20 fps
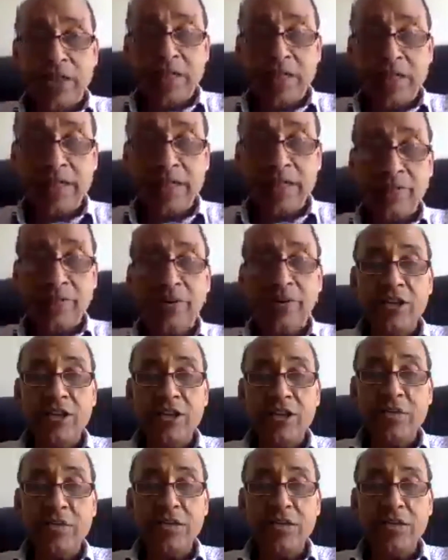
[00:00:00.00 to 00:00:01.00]
Number of
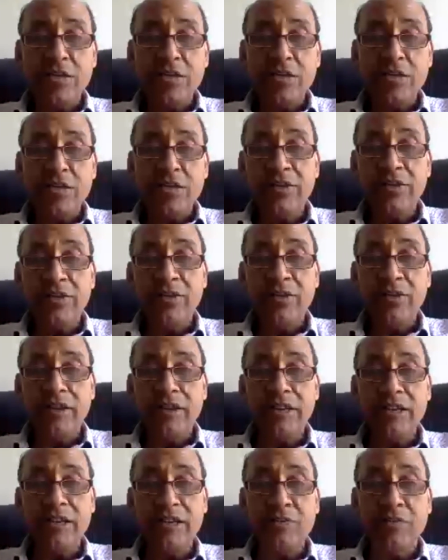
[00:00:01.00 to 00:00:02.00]
H plus ions given by
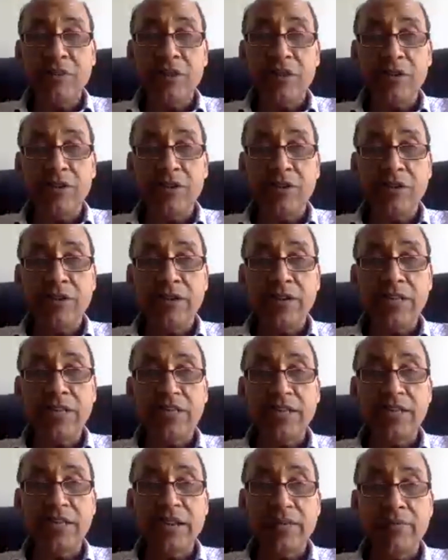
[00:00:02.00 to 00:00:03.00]
each molecule of
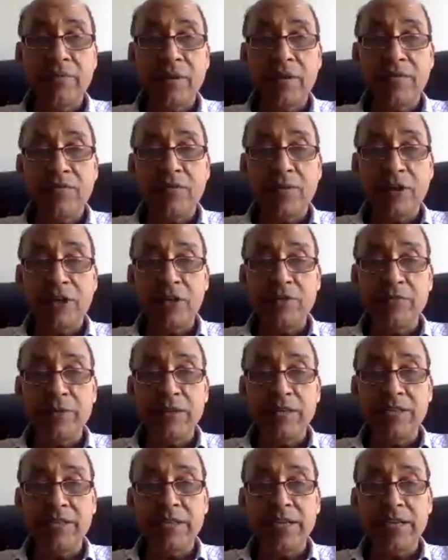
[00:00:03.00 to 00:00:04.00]
acid, number of OH
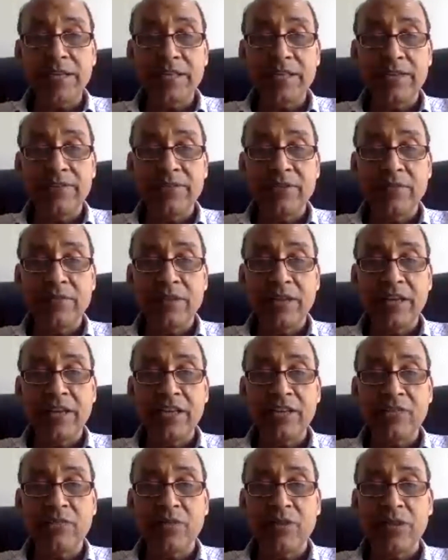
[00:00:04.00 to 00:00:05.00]
minus ions given by
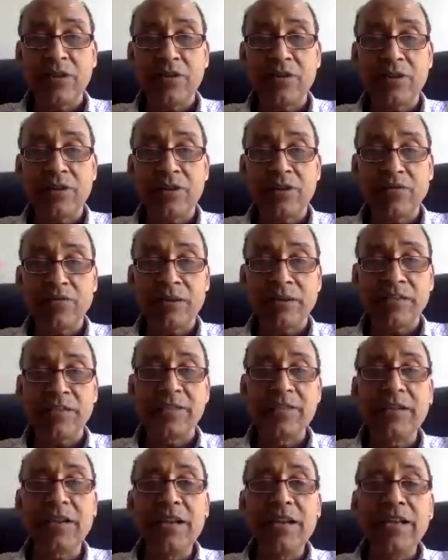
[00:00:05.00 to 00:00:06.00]
each molecule of base
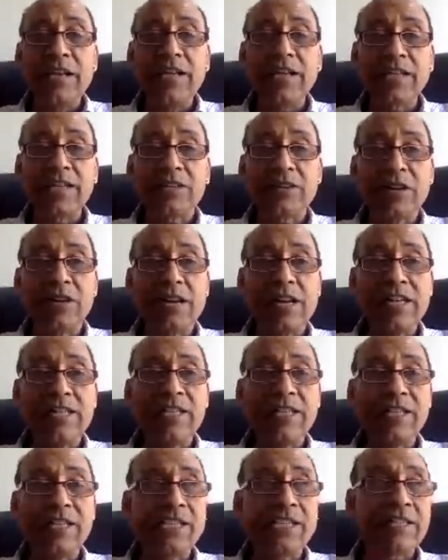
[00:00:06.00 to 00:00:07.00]
is called
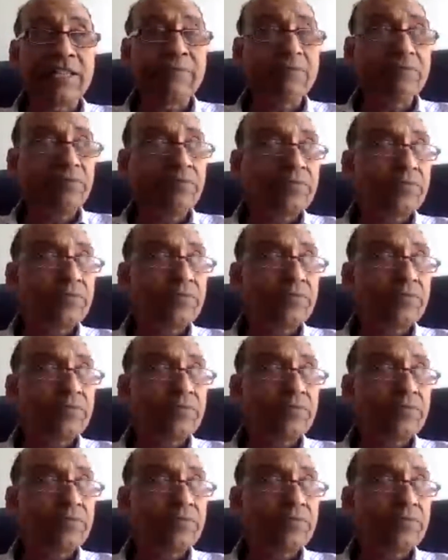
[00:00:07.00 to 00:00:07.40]
as its